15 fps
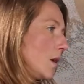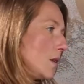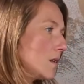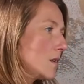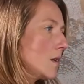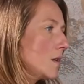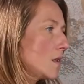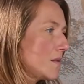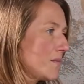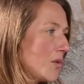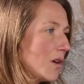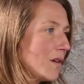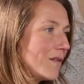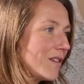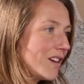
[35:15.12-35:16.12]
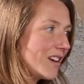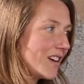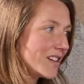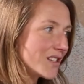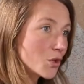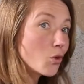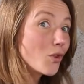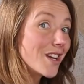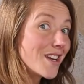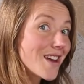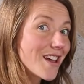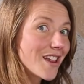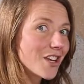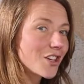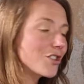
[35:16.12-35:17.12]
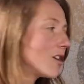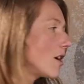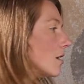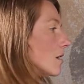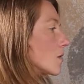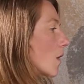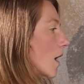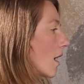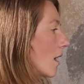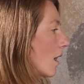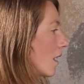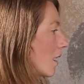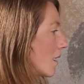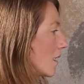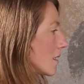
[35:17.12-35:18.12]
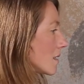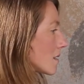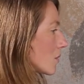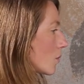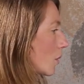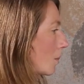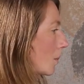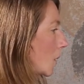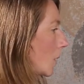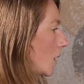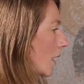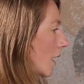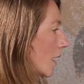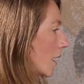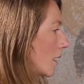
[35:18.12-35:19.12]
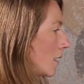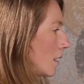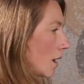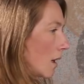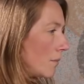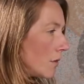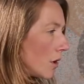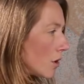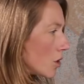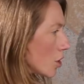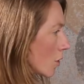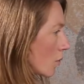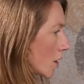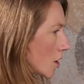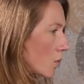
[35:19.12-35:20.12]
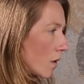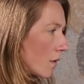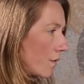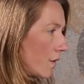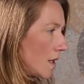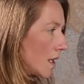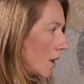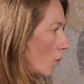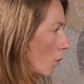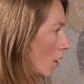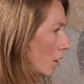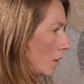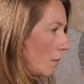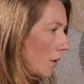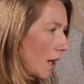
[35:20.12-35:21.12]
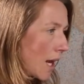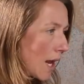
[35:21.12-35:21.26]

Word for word: it's, it's more of a, a, storytelling shot as well. So we'll pull that in. I'm not sure which one of these I want, but I